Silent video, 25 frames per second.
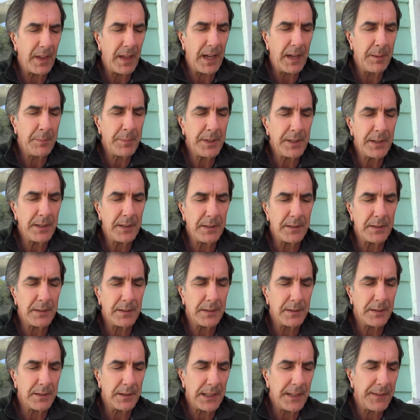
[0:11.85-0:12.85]
I'm going to
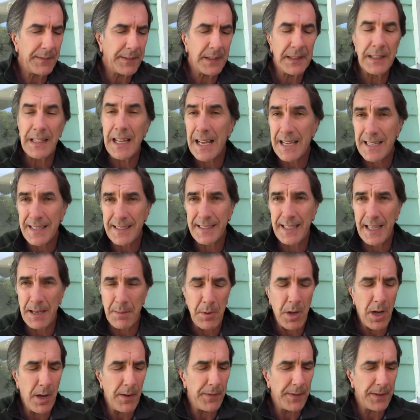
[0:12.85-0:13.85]
leave the last
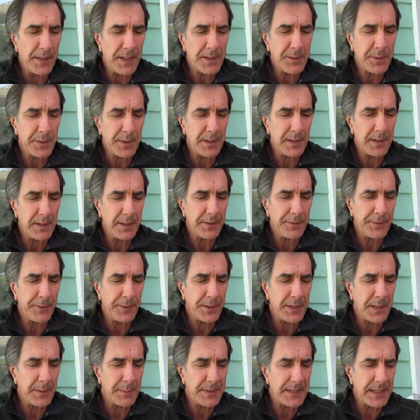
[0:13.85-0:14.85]
name off on this one. The
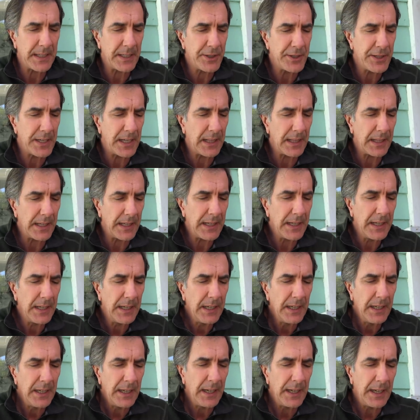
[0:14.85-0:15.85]
first name is Angeli,
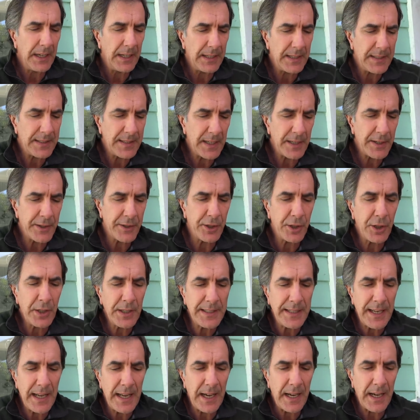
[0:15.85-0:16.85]
and it says,
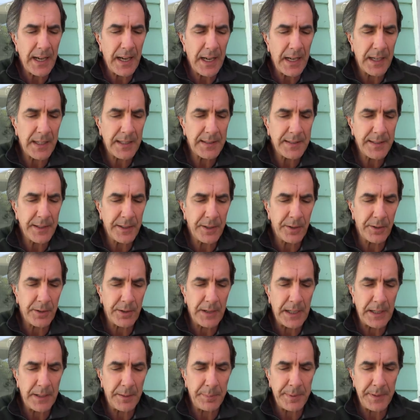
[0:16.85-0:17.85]
"Good day. I honestly don't
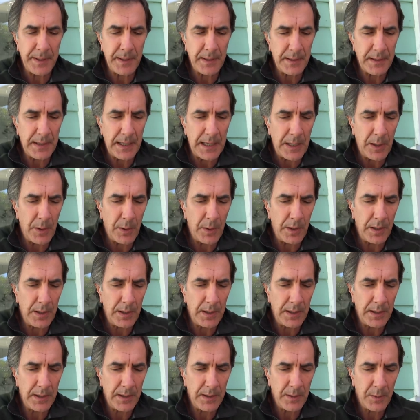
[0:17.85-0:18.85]
know how
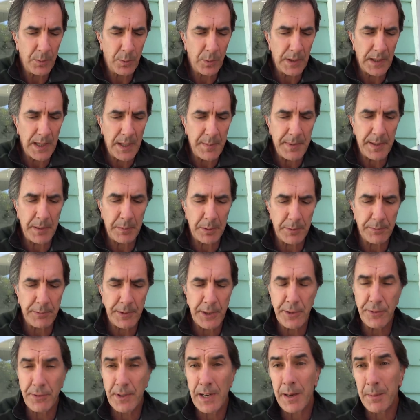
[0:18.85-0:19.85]
will I be able to
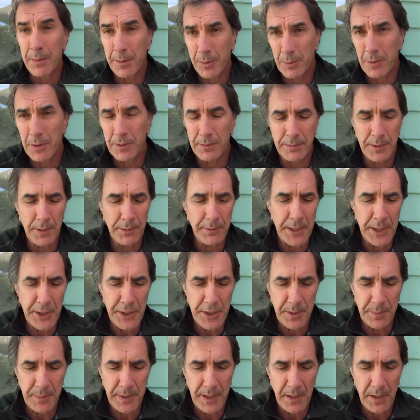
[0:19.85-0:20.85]
reach Robert?" Well, you
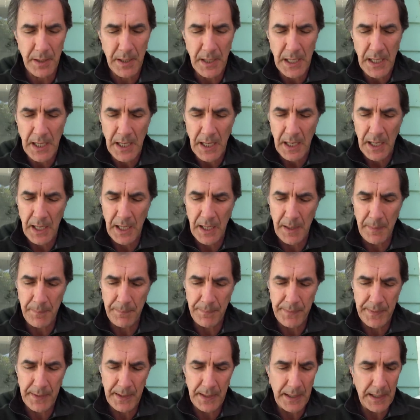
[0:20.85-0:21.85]
reached him here.
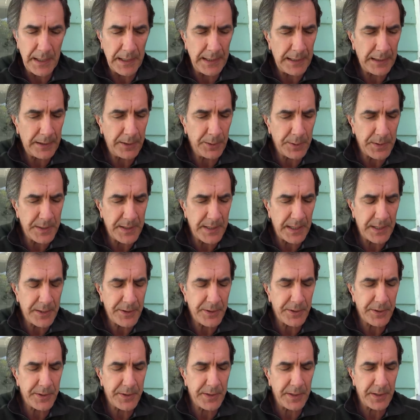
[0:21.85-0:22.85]
"I'd like to know his
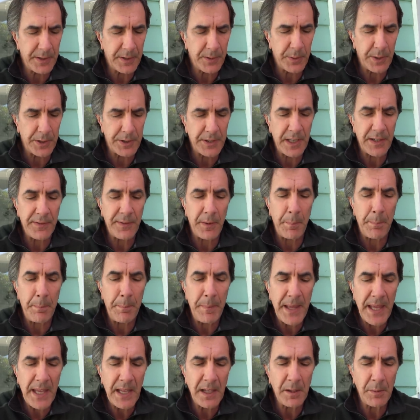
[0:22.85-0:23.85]
answers to this question. I have a
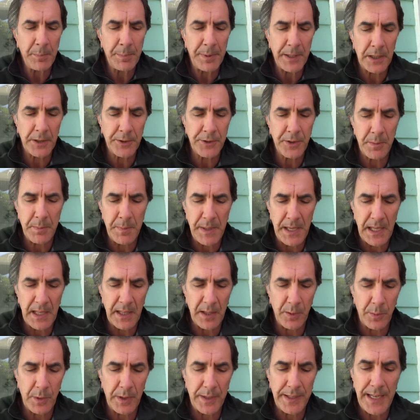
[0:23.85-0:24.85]
male Belgian
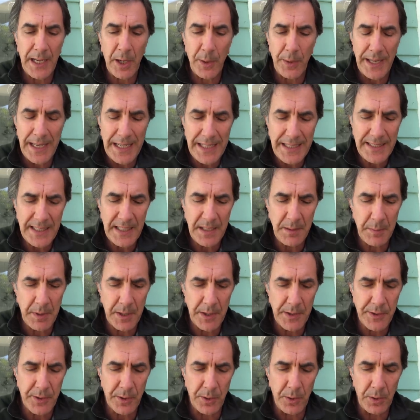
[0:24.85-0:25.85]
Malinois, now 18
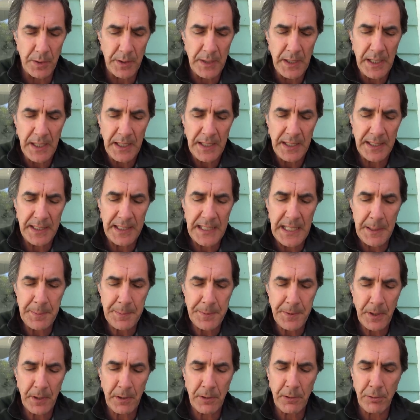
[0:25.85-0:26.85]
months old. He
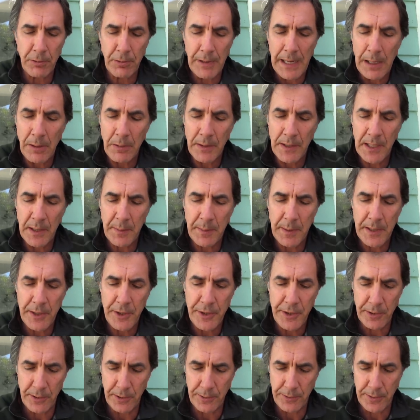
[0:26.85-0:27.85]
keeps on growling at my
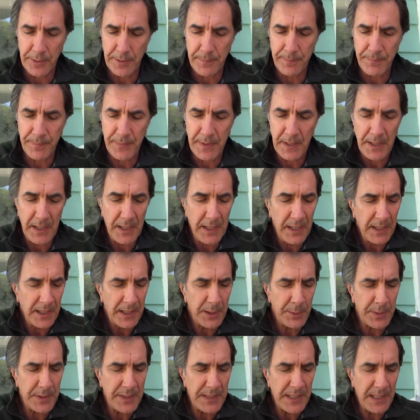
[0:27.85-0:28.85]
children.
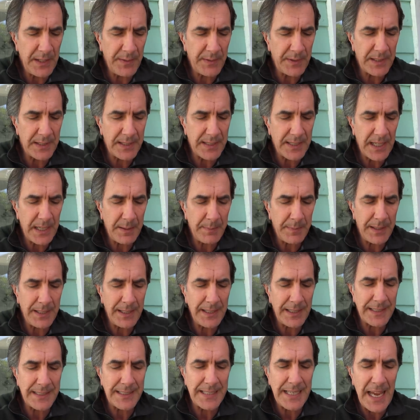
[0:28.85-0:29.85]
There was even a time that
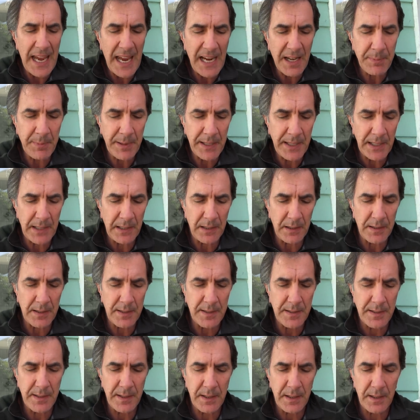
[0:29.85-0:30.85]
he attacked my
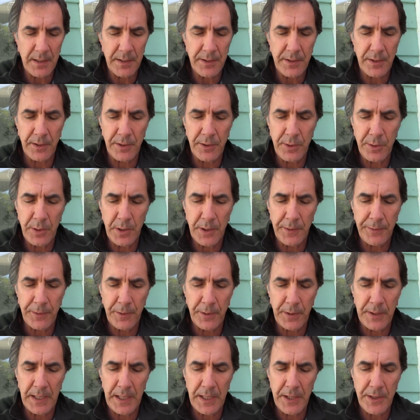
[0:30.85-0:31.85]
eldest and youngest on 2
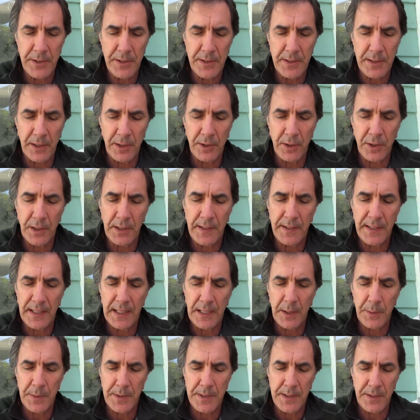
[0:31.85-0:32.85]
different occasions, and good thing
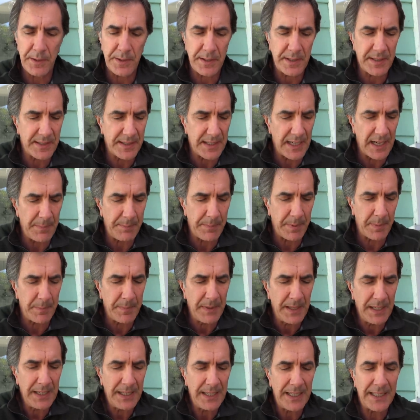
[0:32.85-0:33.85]
I was there to stop him.
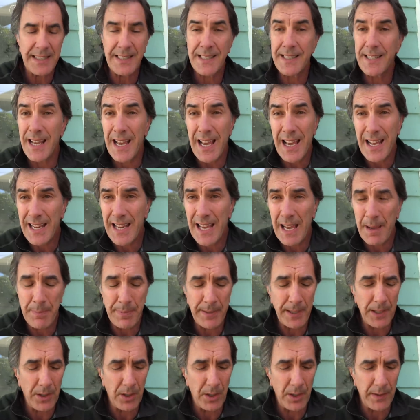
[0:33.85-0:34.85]
It's not
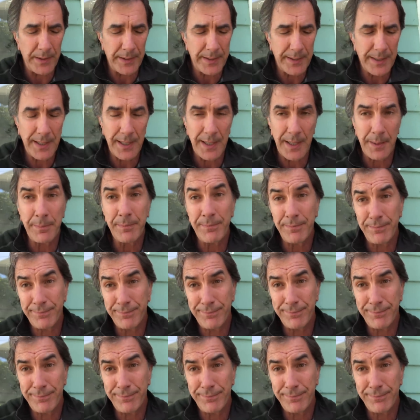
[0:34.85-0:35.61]
happening all the time.